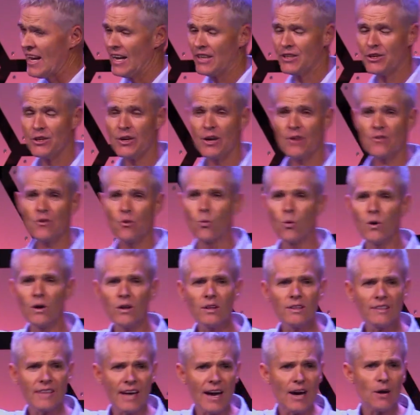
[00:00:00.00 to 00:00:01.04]
And you know, the
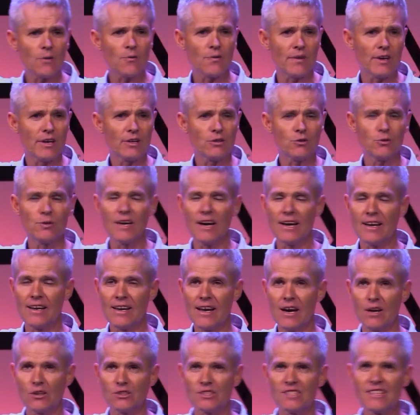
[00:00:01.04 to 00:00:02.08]
world out there today
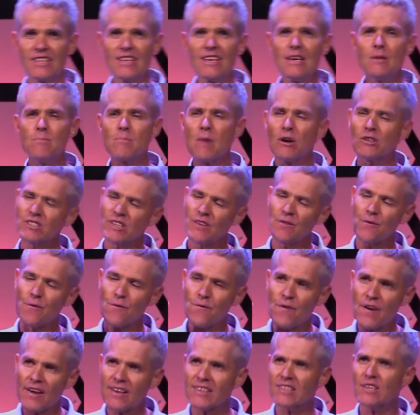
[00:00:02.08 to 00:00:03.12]
knows the most
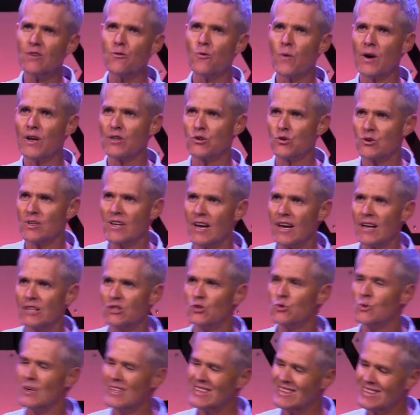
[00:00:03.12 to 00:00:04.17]
effective way
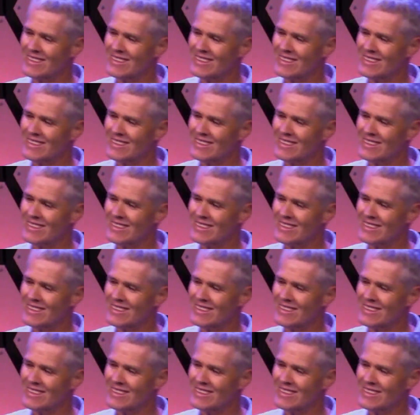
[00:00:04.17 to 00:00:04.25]
today to